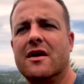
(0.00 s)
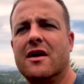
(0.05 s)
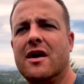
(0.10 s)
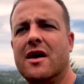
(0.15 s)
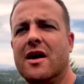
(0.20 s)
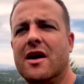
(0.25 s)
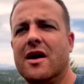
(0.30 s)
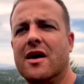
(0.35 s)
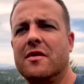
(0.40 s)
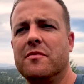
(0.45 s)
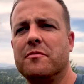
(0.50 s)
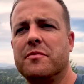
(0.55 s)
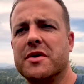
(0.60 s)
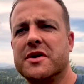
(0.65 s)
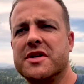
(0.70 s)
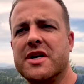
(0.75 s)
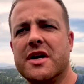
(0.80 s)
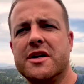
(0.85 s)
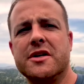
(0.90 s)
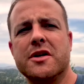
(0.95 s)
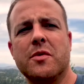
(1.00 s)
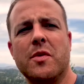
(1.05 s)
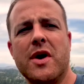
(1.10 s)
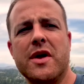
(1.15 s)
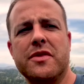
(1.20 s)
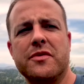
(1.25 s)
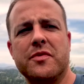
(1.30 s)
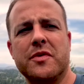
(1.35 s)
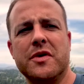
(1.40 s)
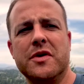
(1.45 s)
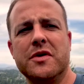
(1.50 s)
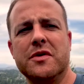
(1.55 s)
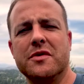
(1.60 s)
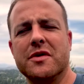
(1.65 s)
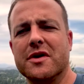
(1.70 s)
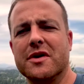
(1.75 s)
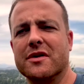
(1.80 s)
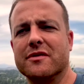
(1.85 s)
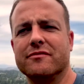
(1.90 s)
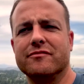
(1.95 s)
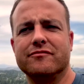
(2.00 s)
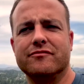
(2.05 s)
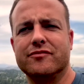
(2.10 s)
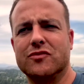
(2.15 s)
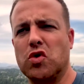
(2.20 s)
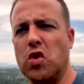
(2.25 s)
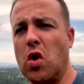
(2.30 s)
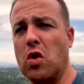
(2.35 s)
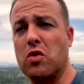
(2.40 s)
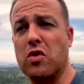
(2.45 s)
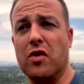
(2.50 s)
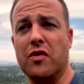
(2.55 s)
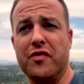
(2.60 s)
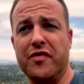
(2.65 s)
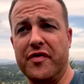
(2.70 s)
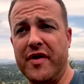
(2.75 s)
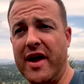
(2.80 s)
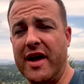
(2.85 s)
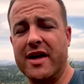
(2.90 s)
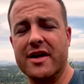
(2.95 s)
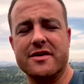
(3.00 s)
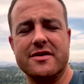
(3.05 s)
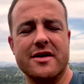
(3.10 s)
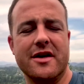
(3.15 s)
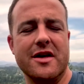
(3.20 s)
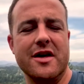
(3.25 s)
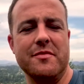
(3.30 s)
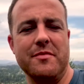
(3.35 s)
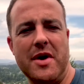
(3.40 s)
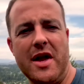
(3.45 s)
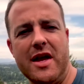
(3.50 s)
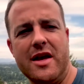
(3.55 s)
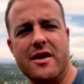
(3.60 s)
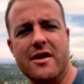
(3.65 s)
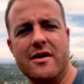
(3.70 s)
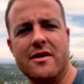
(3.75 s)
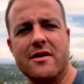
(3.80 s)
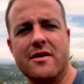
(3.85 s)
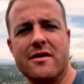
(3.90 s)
your way through, or quote fake it till you make it,